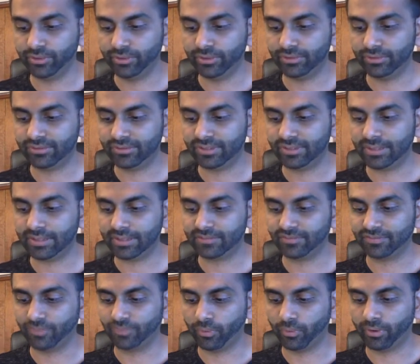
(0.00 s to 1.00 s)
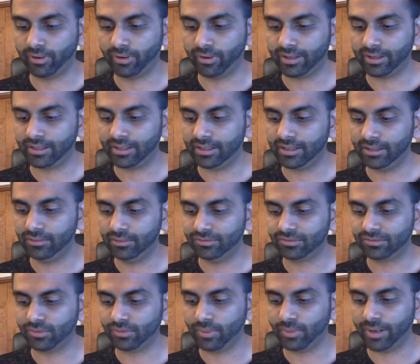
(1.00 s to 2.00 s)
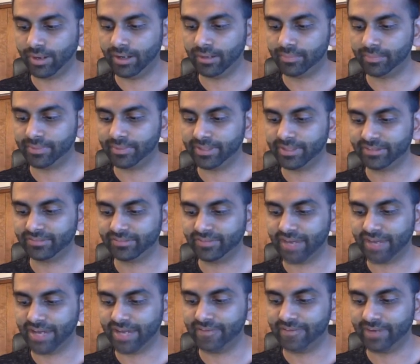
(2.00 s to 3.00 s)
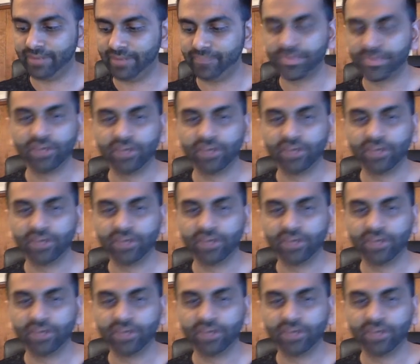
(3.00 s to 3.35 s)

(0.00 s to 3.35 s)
you'd say that's 4q squared plus 5, right?